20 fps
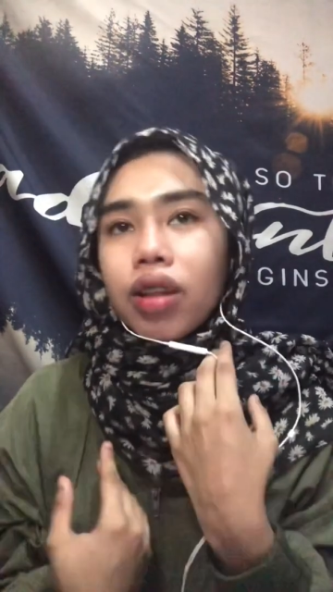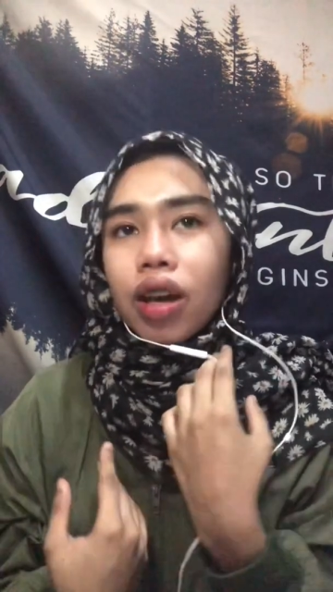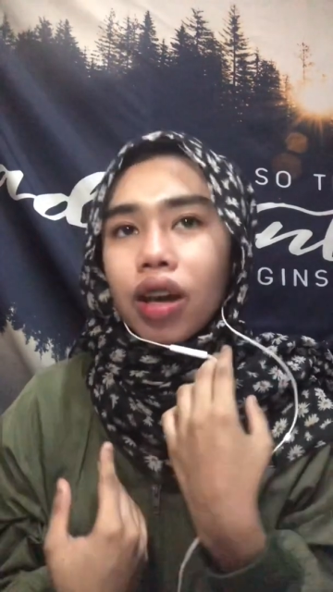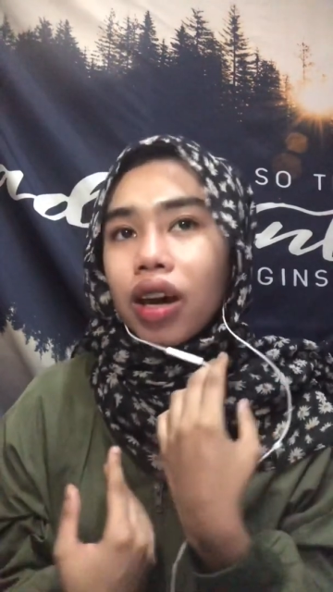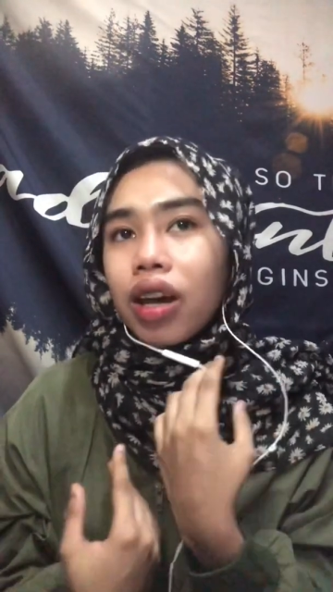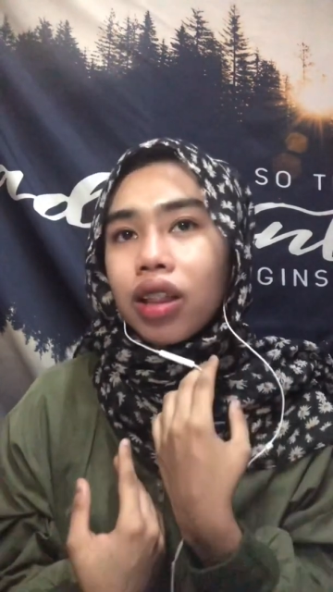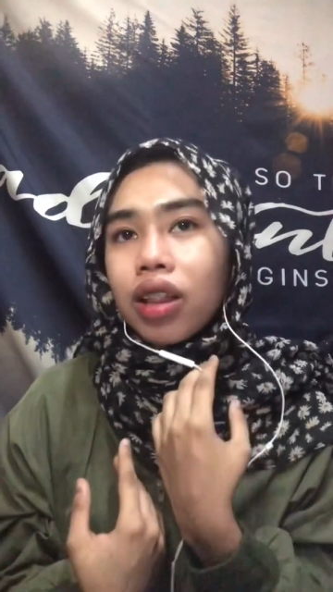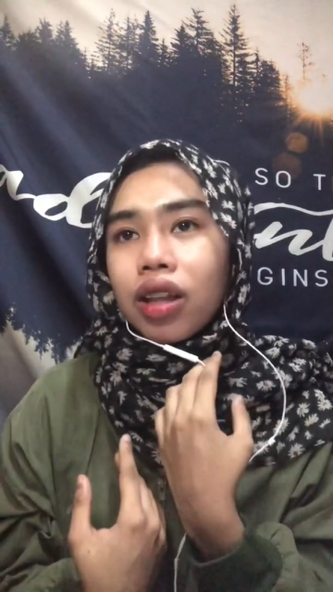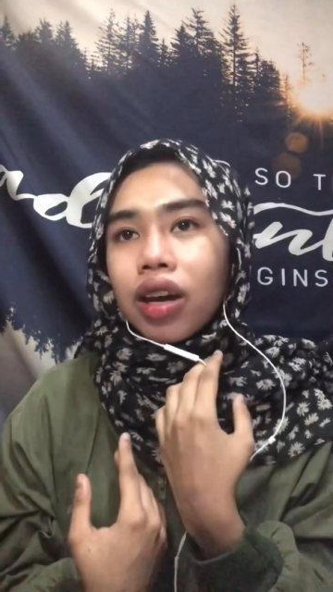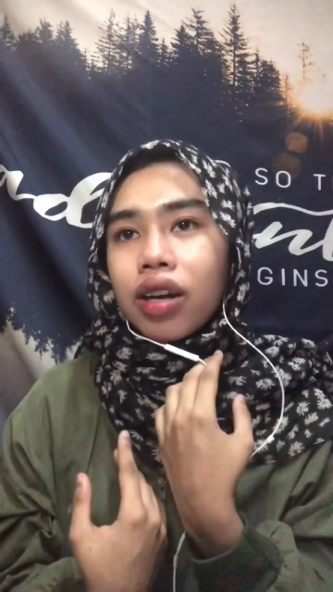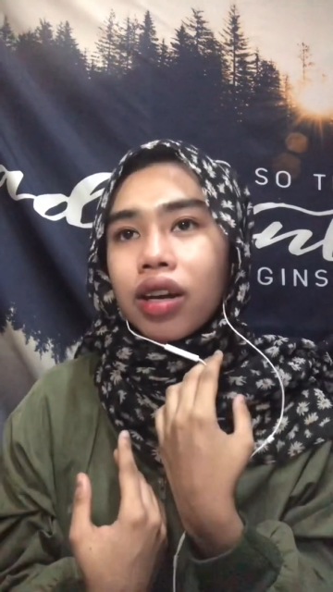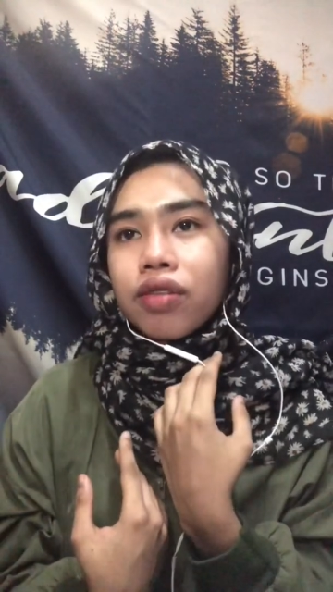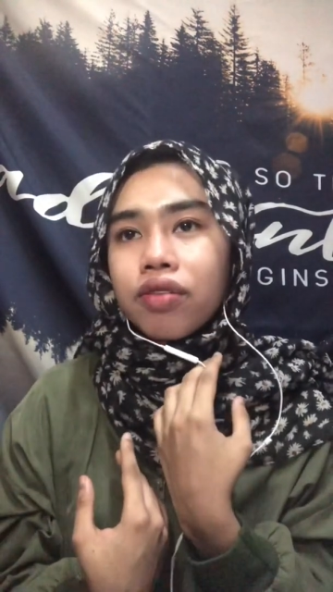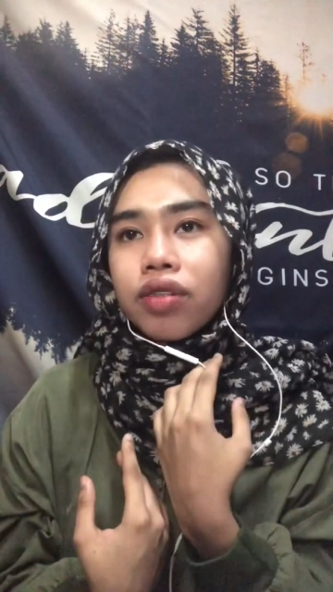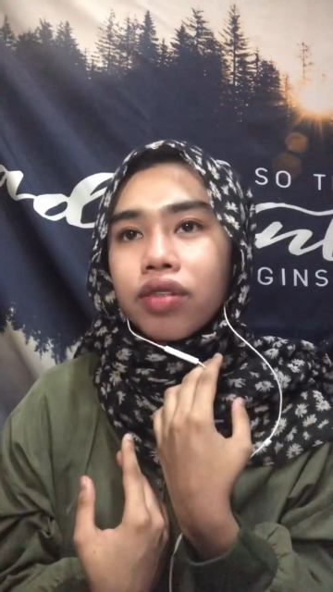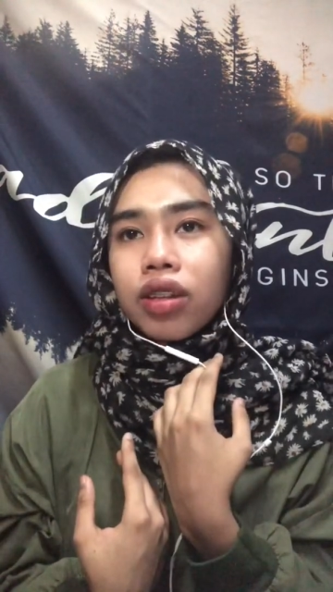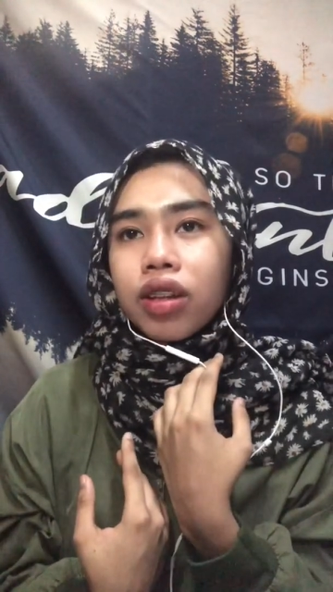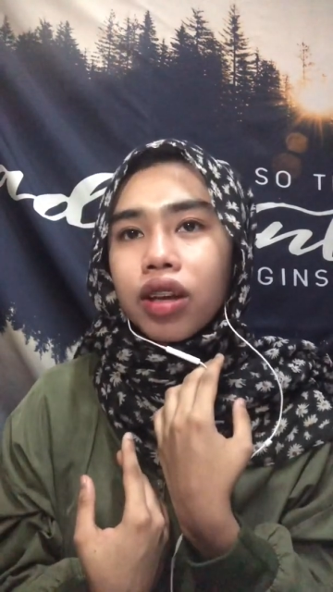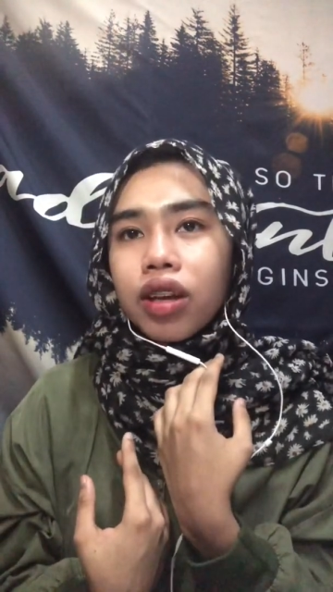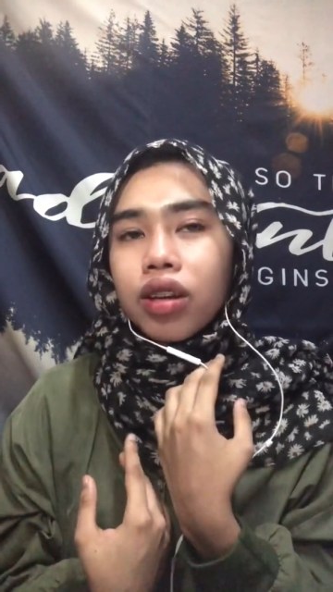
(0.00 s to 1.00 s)
And I
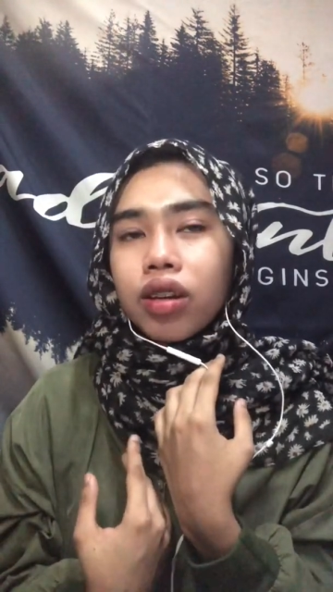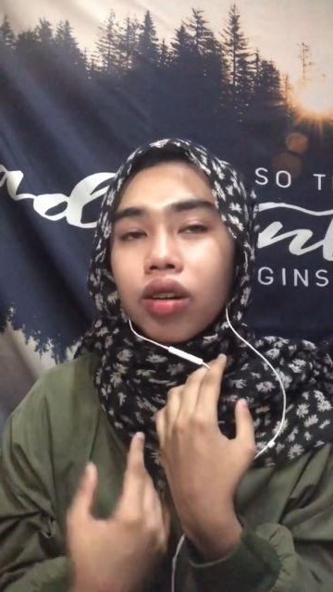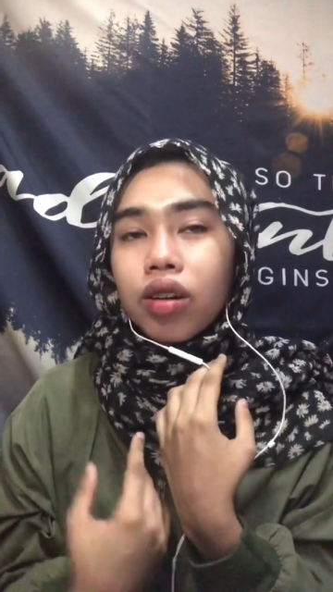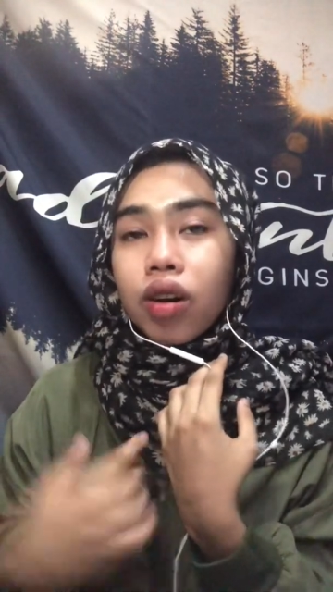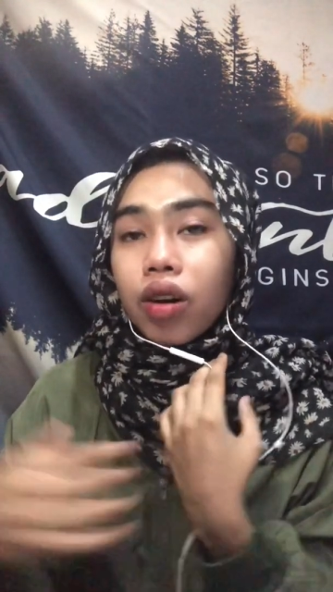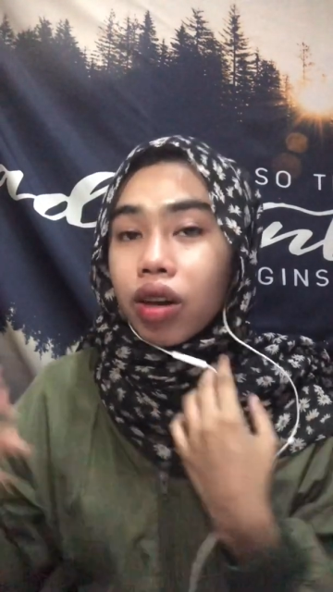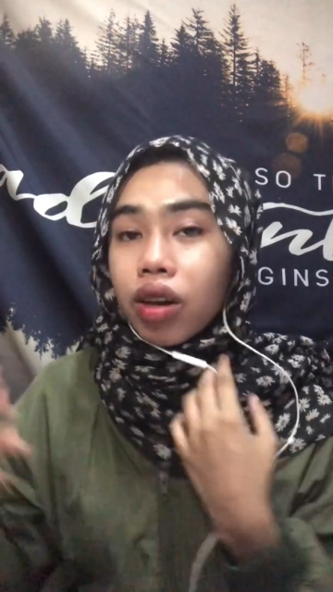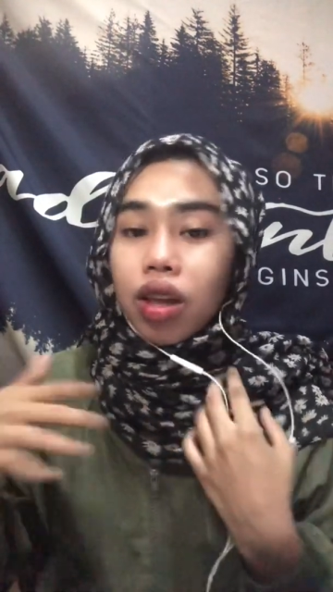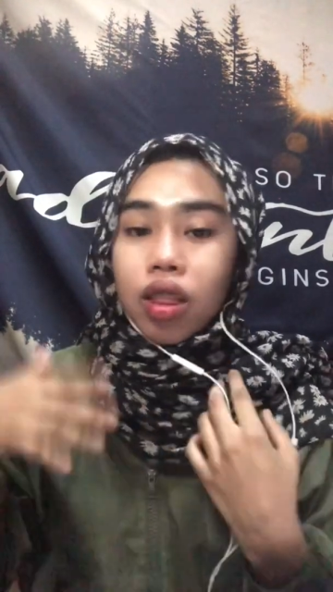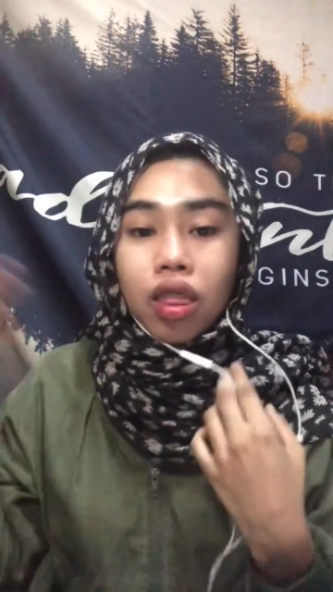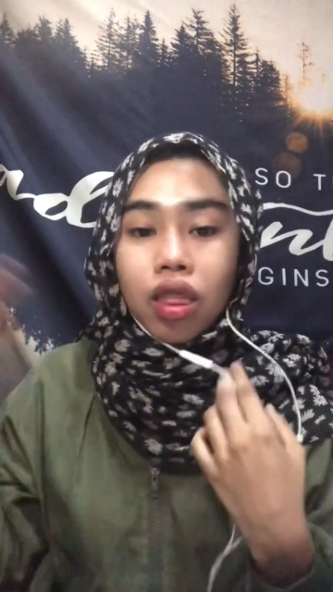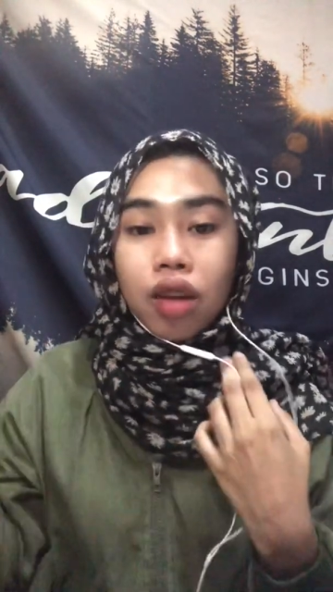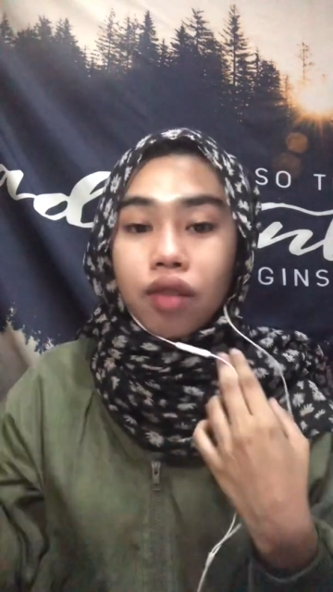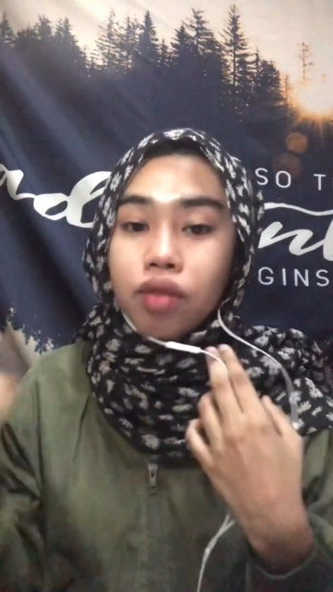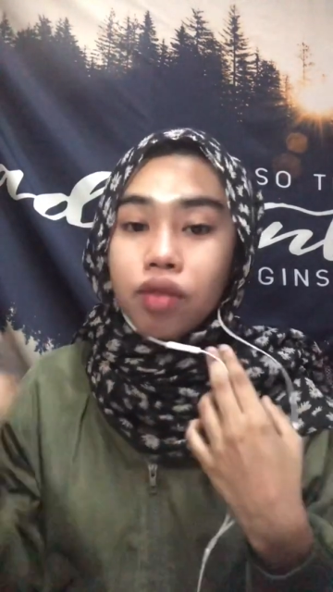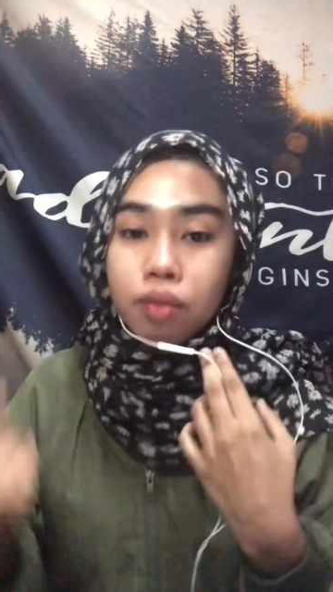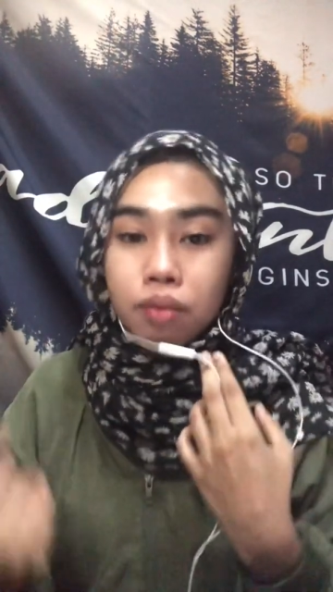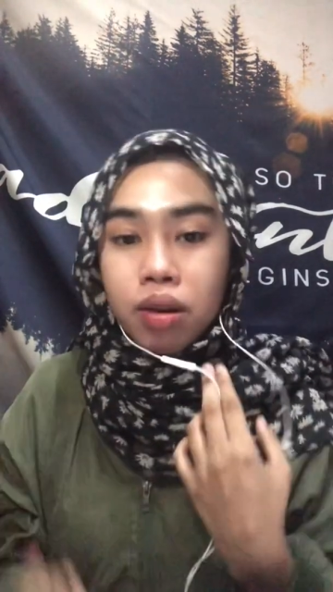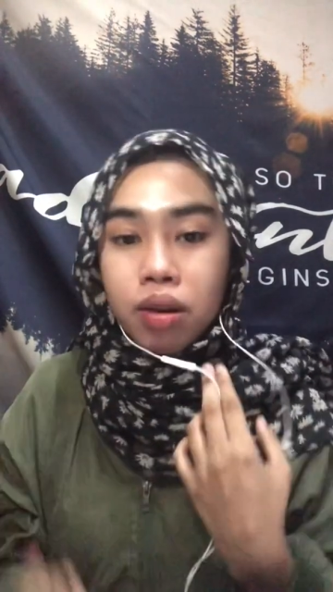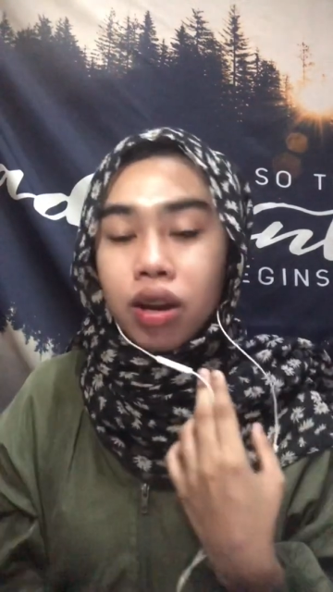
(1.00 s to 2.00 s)
feel like, okay,
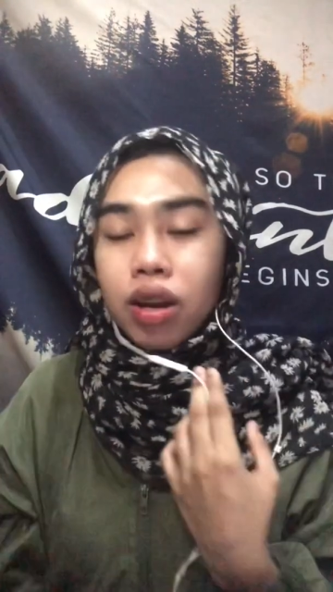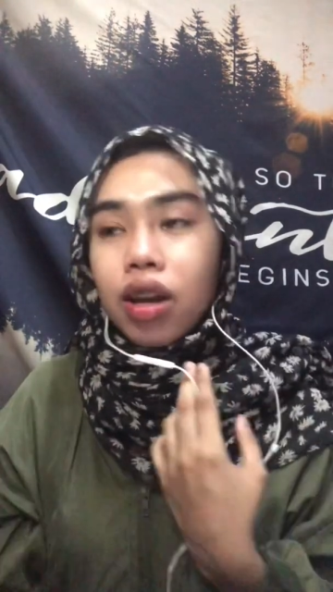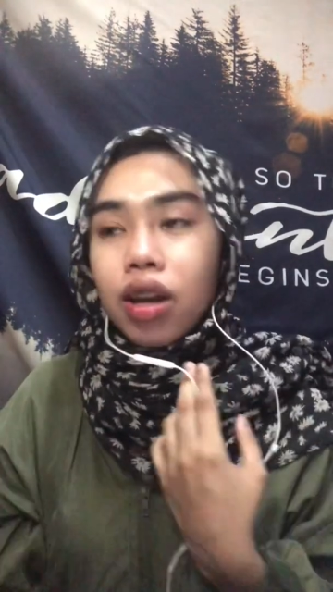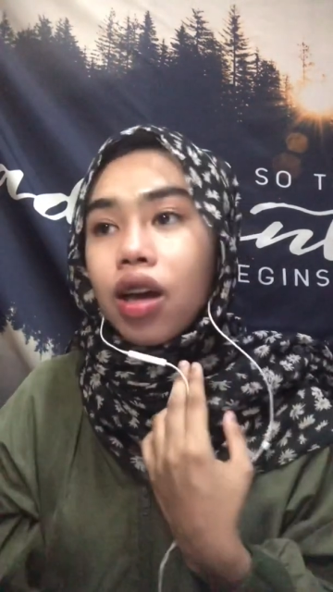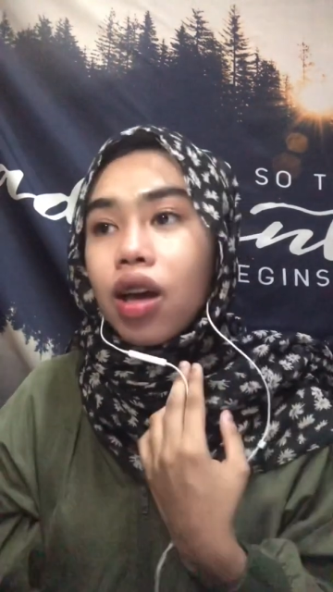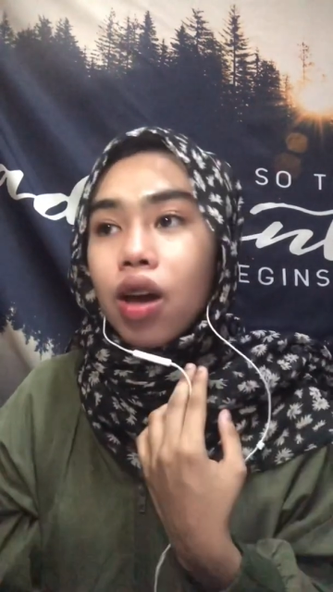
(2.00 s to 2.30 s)
never mind.